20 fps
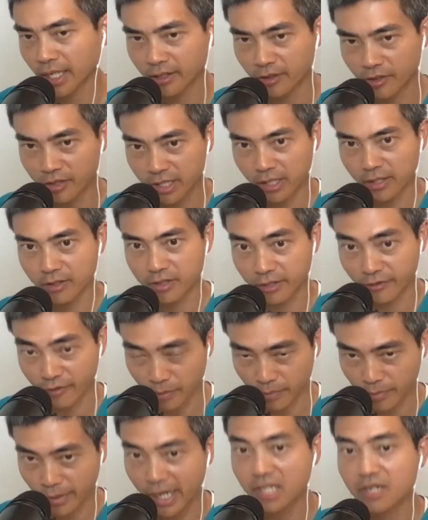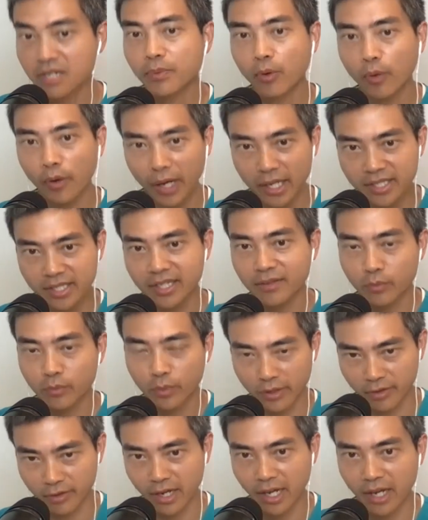I know you said there's different price points and
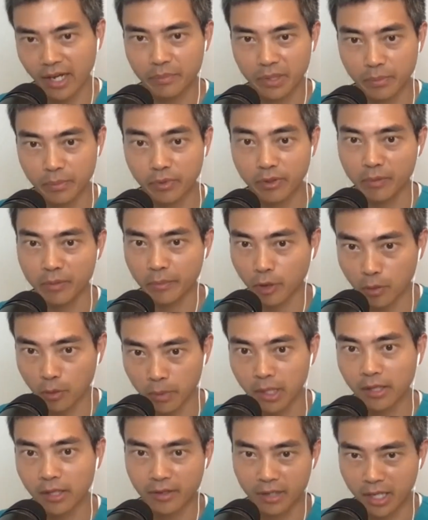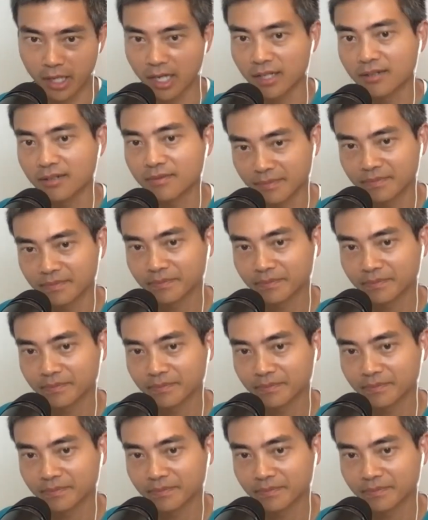whether or not people are right. mobile or not.